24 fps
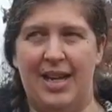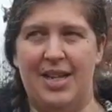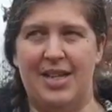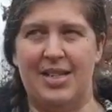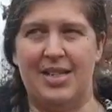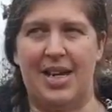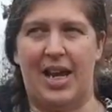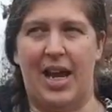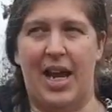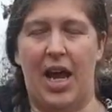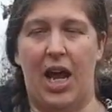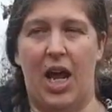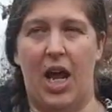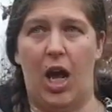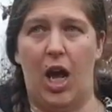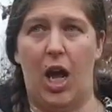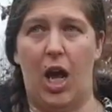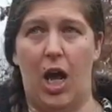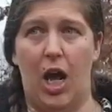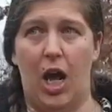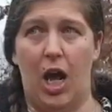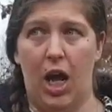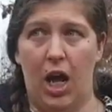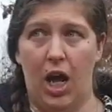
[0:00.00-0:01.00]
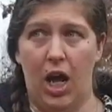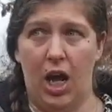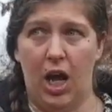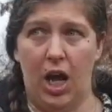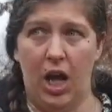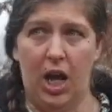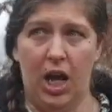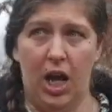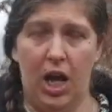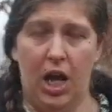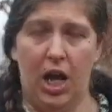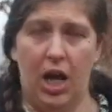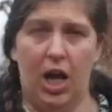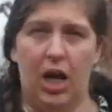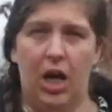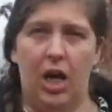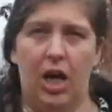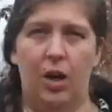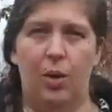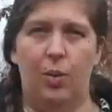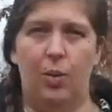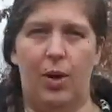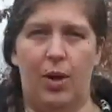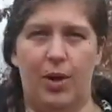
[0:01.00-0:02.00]
It's like, oh,
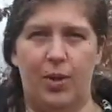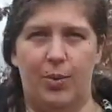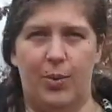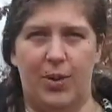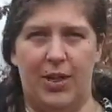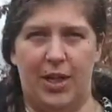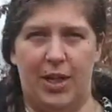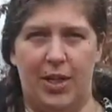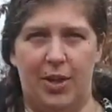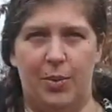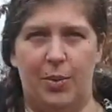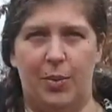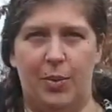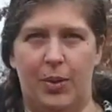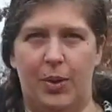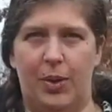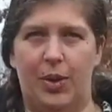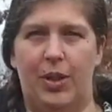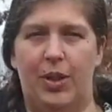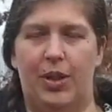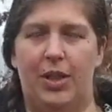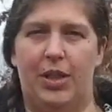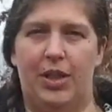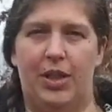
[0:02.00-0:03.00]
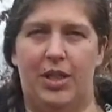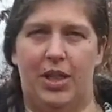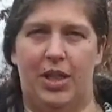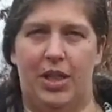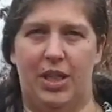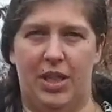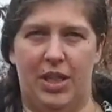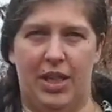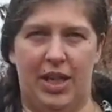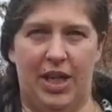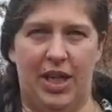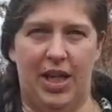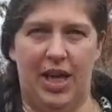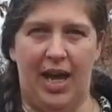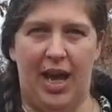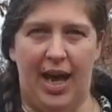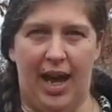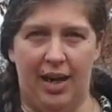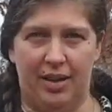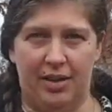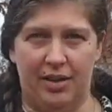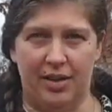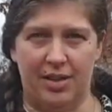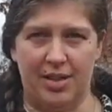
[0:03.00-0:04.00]
what do we do?
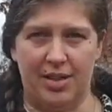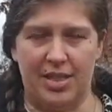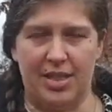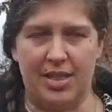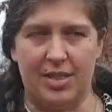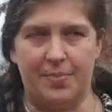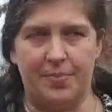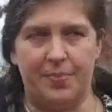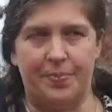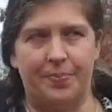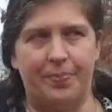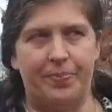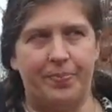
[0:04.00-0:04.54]
Ants.